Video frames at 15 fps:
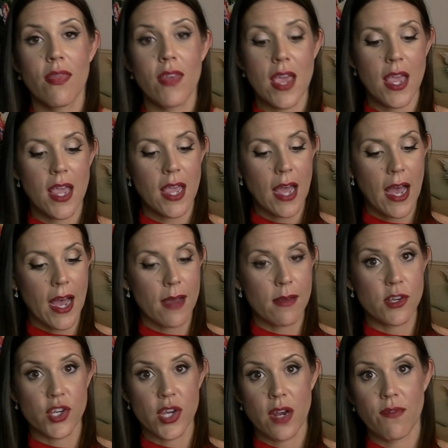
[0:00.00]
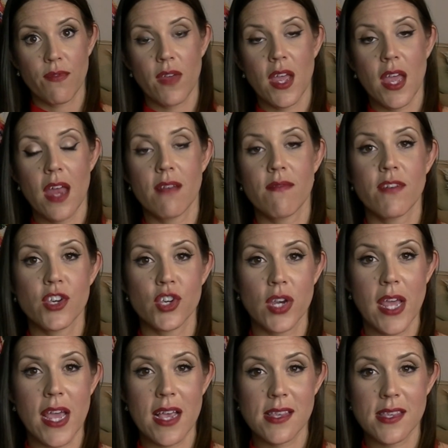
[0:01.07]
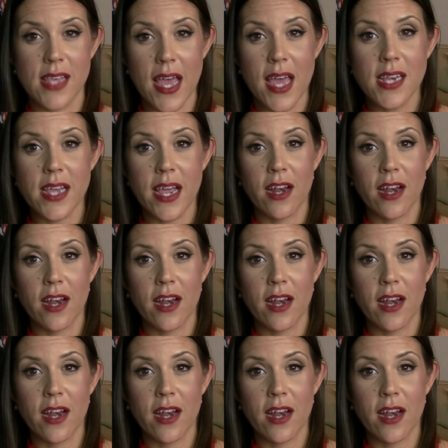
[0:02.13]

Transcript: the uh, Genifique and Visionaire set